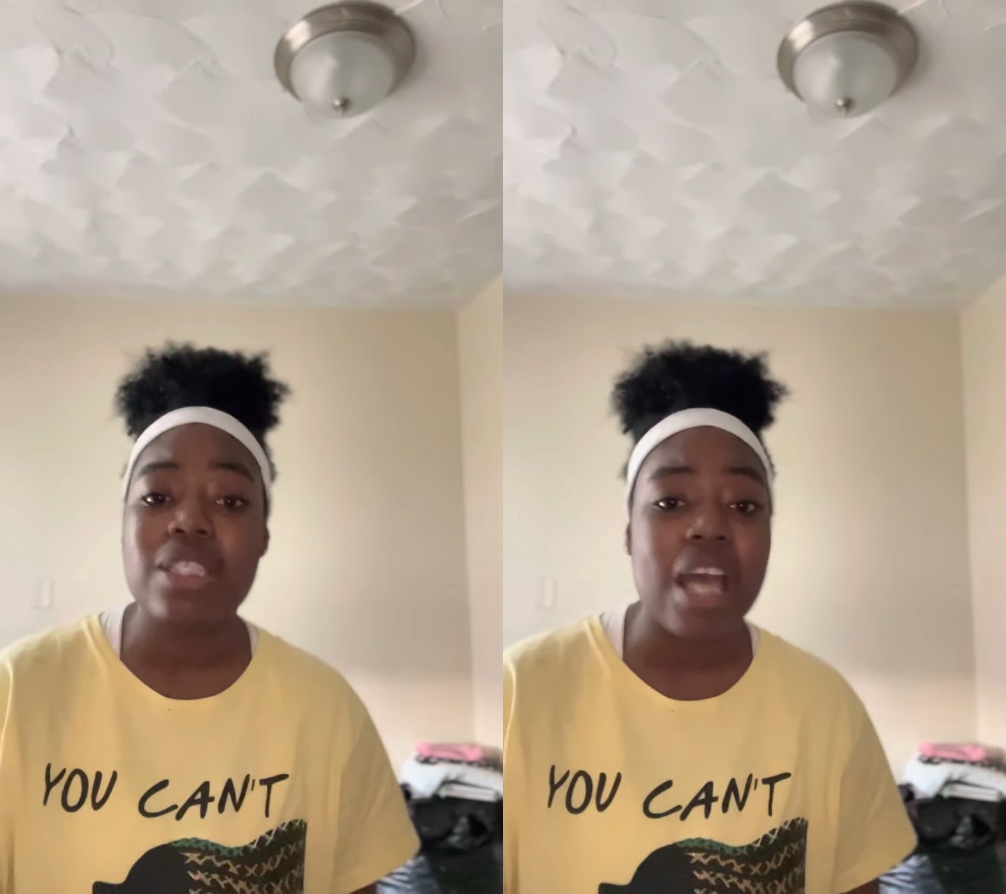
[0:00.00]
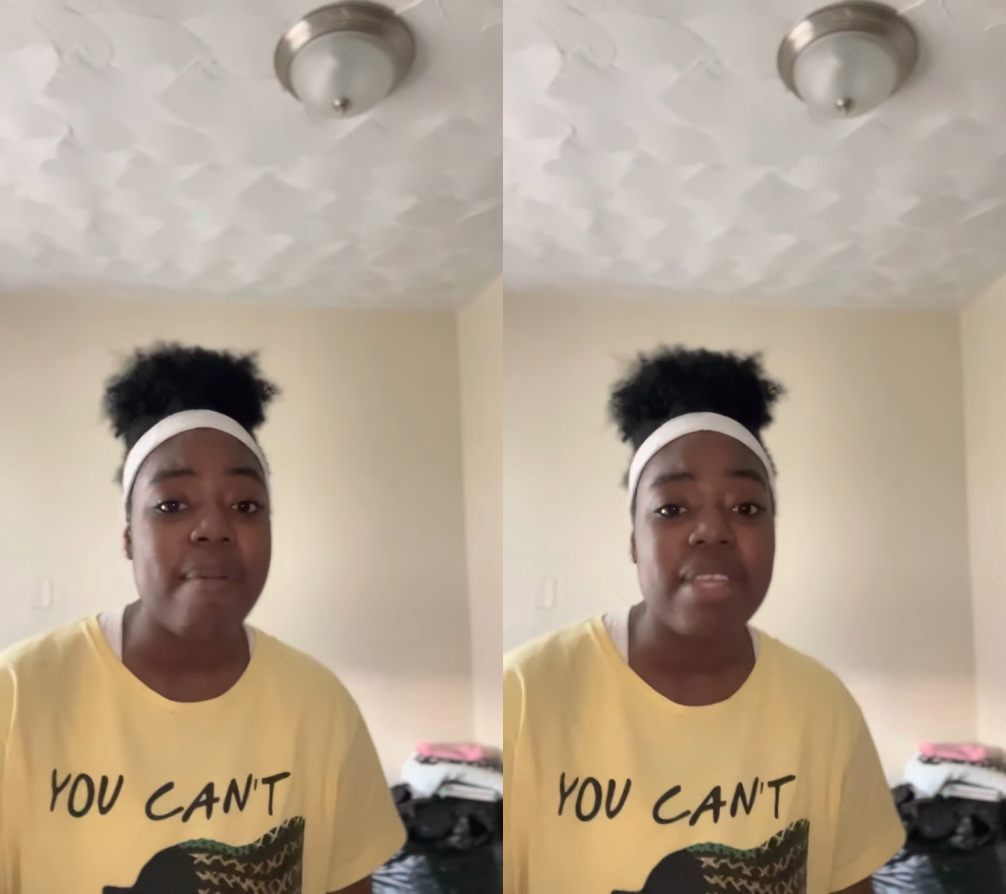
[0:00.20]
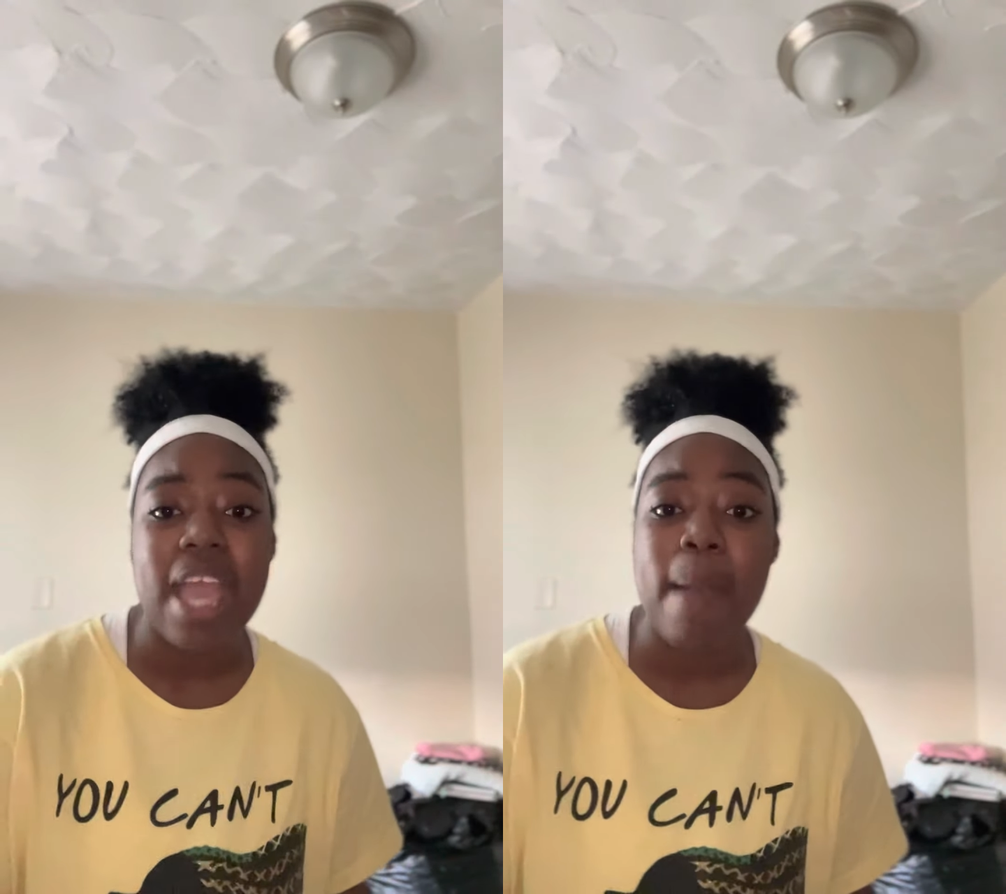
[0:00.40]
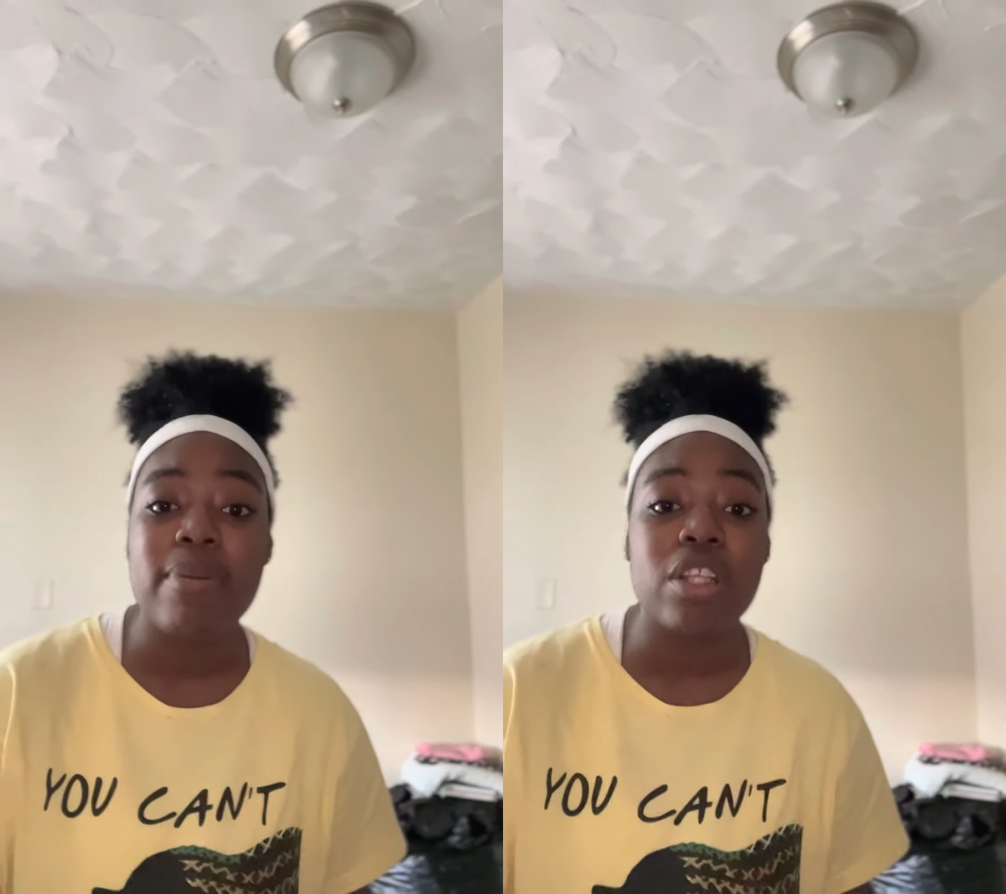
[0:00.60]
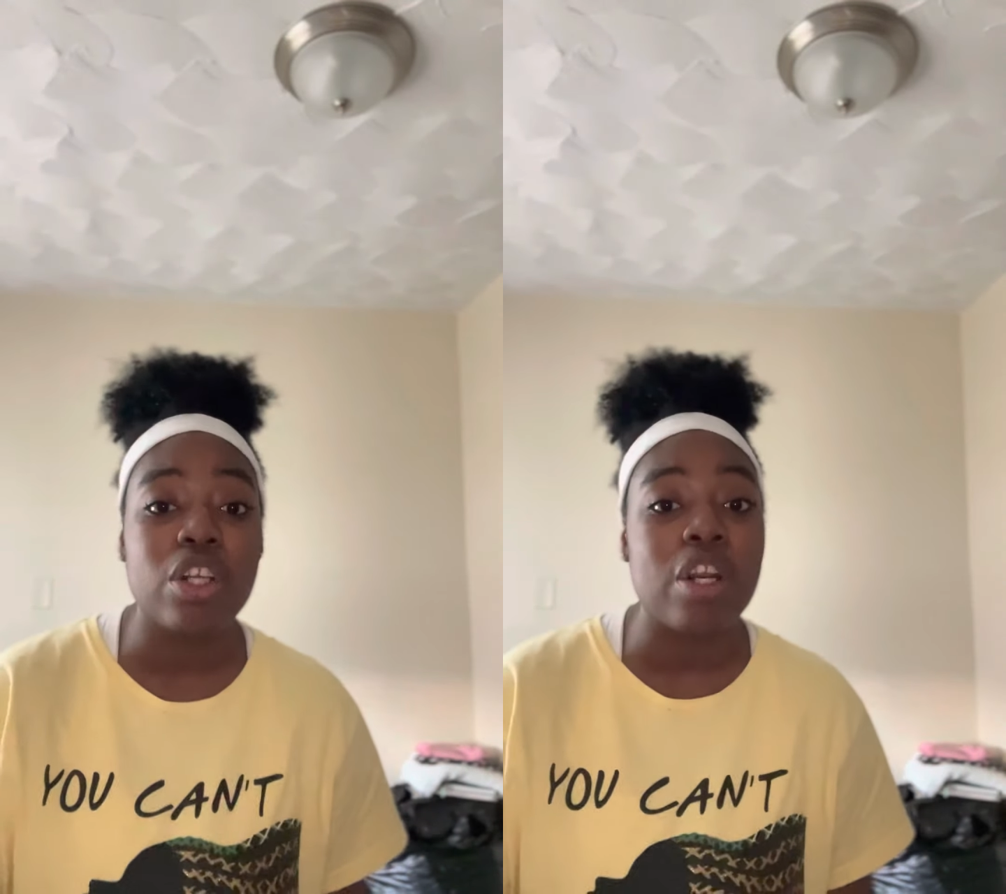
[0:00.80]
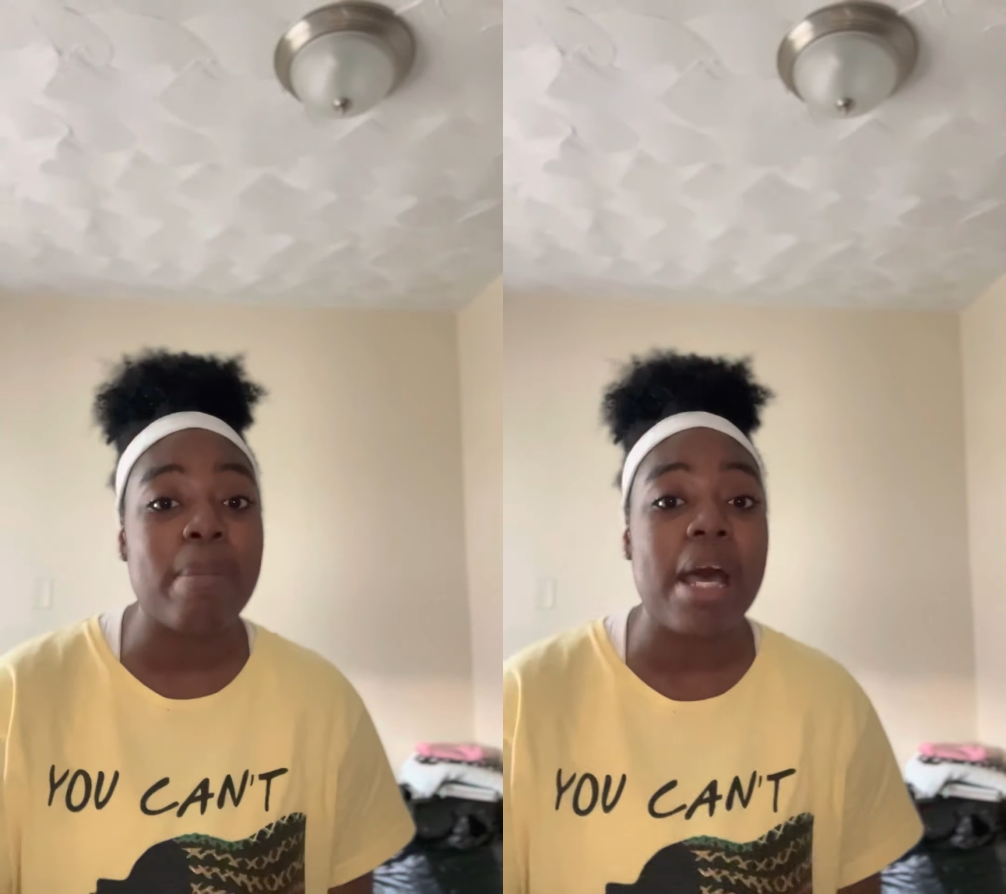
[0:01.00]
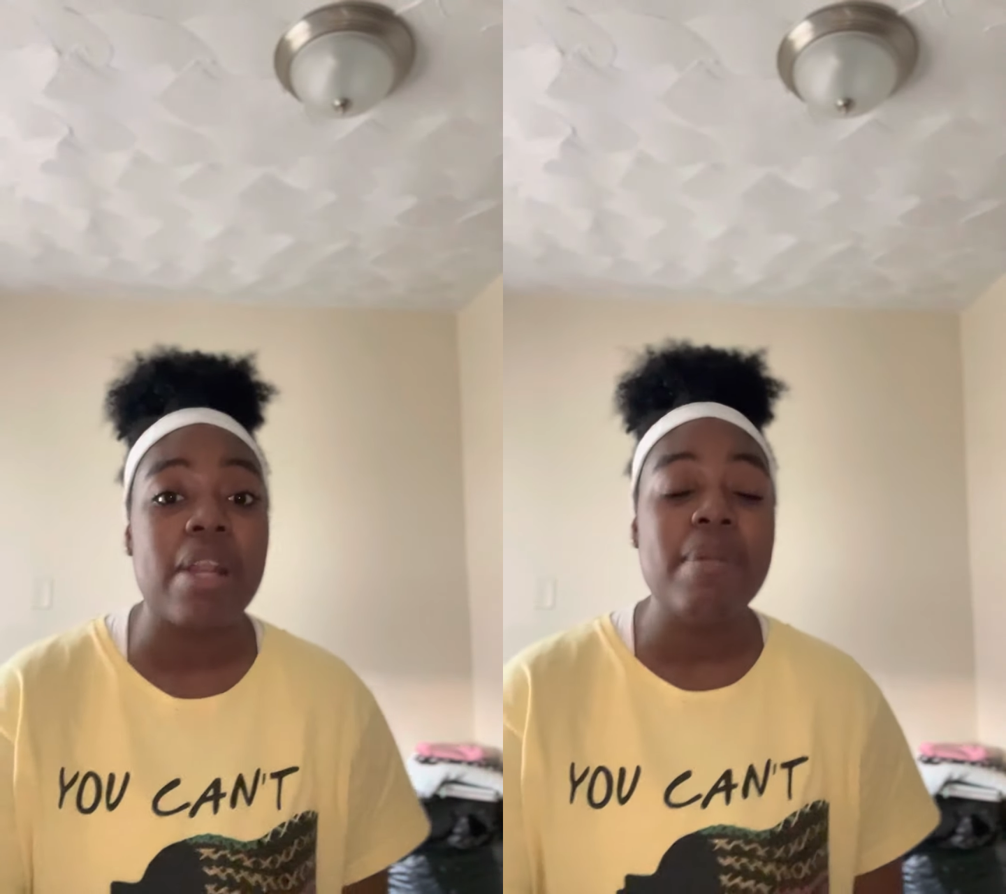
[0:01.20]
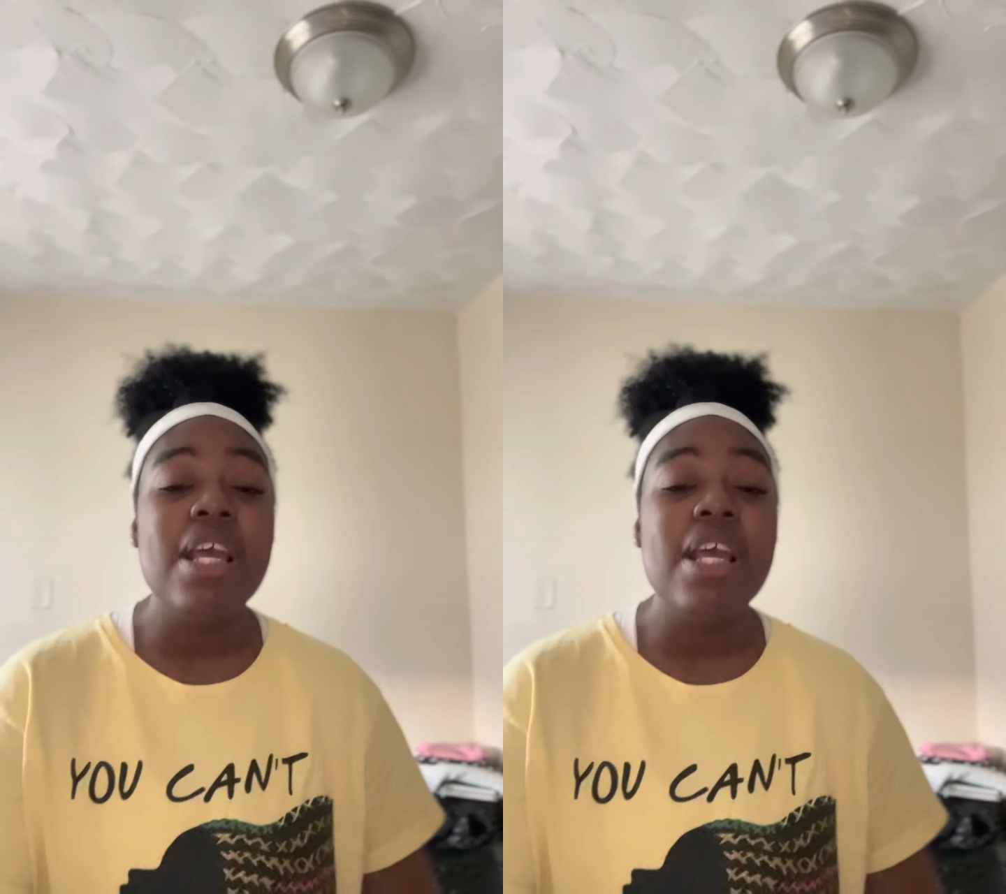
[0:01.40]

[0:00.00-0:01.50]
time and you happen to learn about him,